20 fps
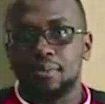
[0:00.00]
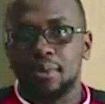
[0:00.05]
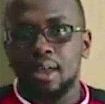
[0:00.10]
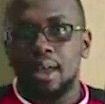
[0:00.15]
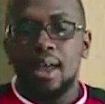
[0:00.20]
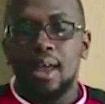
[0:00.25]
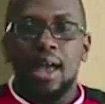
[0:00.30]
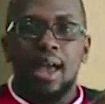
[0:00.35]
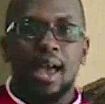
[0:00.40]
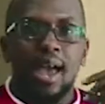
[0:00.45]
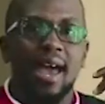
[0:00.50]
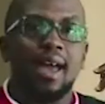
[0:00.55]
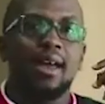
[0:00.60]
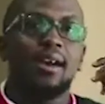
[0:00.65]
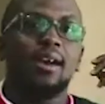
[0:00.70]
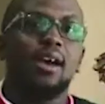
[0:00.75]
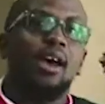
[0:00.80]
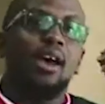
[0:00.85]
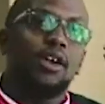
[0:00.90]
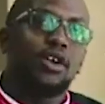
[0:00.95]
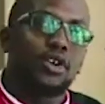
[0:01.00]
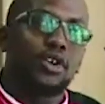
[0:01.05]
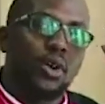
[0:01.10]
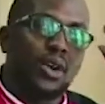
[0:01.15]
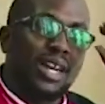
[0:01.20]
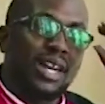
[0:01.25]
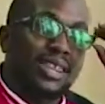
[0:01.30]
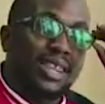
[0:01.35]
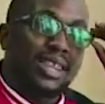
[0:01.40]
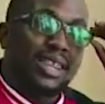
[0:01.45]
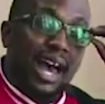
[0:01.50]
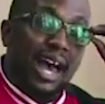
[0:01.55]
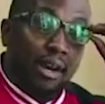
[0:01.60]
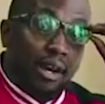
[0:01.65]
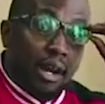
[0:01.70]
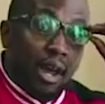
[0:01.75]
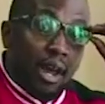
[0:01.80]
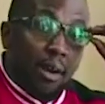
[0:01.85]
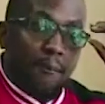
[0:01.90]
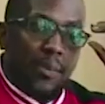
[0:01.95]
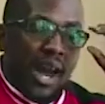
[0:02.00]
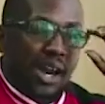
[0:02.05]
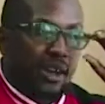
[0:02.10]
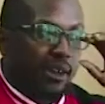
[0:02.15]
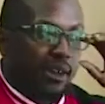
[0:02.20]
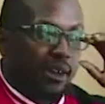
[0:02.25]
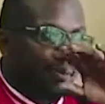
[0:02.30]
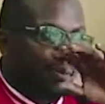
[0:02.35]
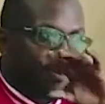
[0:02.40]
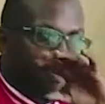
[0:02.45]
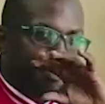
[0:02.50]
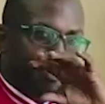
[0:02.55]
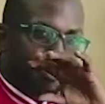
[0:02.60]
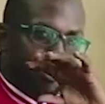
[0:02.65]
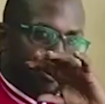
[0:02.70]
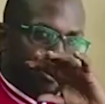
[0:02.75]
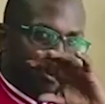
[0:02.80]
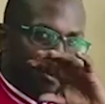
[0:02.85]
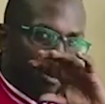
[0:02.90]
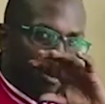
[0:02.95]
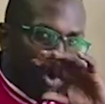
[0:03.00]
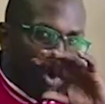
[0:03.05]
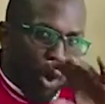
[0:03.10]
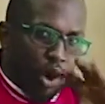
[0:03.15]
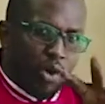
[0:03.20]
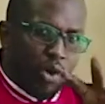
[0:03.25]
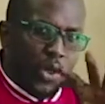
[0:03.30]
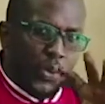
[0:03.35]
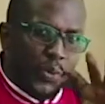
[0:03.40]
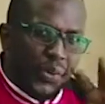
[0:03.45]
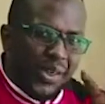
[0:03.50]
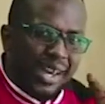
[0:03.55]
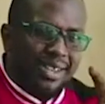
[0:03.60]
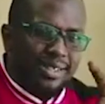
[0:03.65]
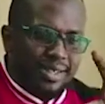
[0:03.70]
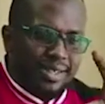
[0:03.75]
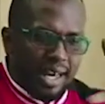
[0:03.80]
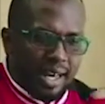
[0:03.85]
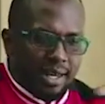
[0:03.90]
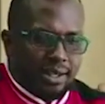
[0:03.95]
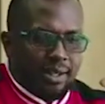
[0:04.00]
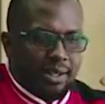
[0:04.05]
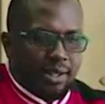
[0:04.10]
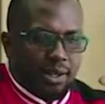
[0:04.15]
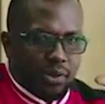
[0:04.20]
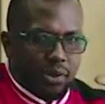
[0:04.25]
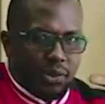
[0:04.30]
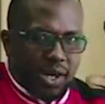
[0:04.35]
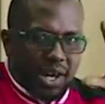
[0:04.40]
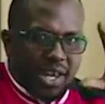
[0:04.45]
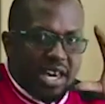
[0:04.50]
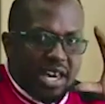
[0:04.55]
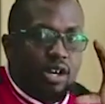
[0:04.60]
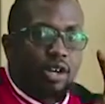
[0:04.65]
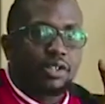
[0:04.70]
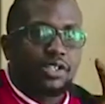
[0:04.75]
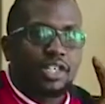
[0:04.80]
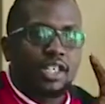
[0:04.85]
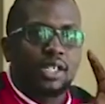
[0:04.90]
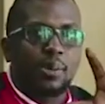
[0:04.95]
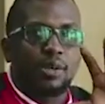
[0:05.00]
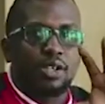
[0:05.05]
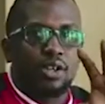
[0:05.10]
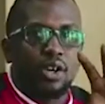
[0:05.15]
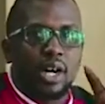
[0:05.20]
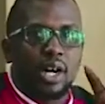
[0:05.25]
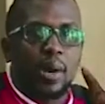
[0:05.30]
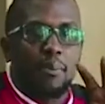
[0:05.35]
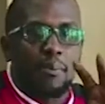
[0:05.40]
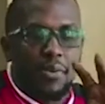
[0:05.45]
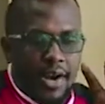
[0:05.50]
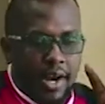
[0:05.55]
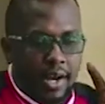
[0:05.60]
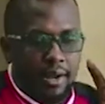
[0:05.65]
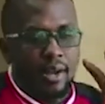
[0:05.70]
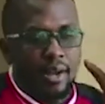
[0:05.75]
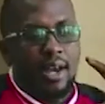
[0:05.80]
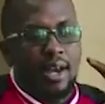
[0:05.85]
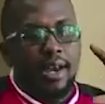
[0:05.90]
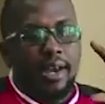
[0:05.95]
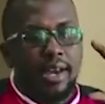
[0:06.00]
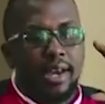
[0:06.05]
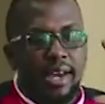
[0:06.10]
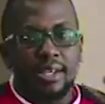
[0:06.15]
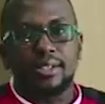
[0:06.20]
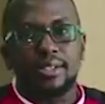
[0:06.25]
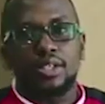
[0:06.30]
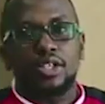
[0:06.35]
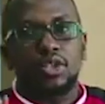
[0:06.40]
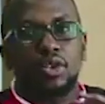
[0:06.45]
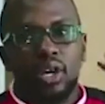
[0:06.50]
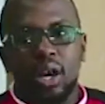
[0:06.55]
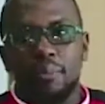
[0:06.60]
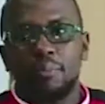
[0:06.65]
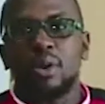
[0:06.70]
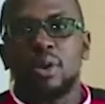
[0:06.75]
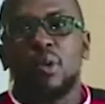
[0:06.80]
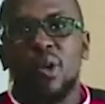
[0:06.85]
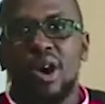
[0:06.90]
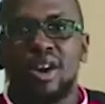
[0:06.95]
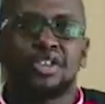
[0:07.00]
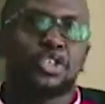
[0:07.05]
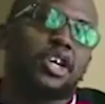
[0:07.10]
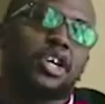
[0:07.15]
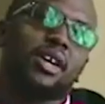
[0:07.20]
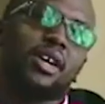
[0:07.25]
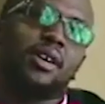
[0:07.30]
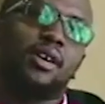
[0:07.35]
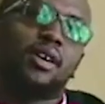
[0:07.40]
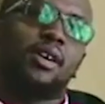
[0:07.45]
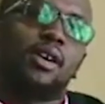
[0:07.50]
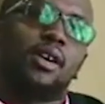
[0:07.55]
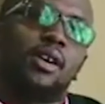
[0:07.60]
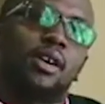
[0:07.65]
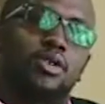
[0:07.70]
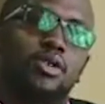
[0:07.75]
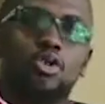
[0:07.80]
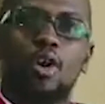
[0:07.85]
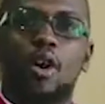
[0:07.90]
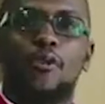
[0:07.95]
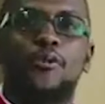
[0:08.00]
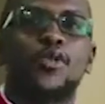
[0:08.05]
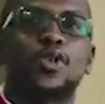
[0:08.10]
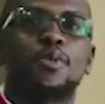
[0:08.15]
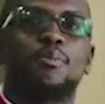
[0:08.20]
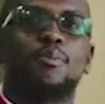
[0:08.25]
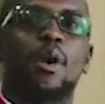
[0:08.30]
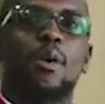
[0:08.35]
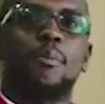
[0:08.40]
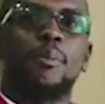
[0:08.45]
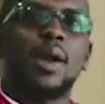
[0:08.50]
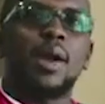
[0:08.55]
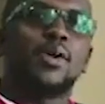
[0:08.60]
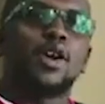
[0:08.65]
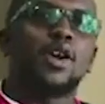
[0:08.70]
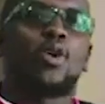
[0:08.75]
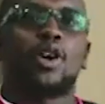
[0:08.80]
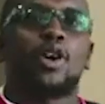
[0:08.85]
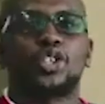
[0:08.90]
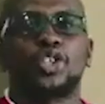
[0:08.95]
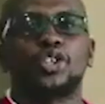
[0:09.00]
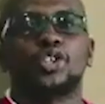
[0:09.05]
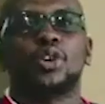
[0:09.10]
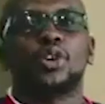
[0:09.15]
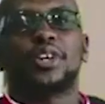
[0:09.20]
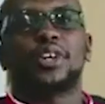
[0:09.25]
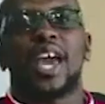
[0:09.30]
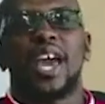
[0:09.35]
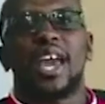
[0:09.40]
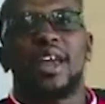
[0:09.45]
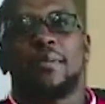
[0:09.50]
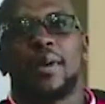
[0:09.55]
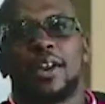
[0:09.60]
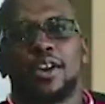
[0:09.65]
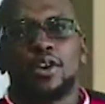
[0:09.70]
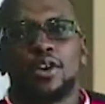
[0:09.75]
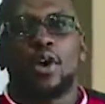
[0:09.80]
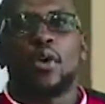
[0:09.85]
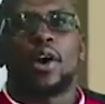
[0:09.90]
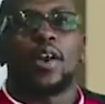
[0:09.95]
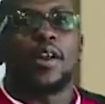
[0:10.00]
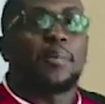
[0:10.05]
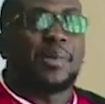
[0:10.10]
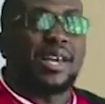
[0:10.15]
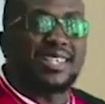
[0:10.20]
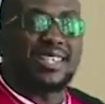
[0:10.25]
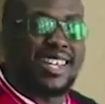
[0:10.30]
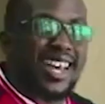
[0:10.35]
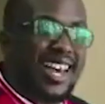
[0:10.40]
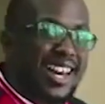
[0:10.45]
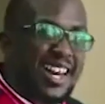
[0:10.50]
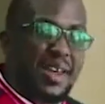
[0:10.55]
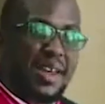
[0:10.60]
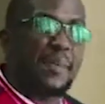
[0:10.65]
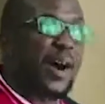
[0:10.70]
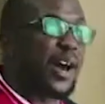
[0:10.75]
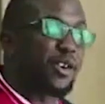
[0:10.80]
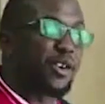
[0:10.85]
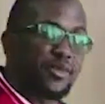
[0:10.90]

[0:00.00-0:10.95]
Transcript: And not only that, but one of the things that the ecosystem is going to bring is you can be watching your football. Maybe you're watching your game and you don't want to miss any part of that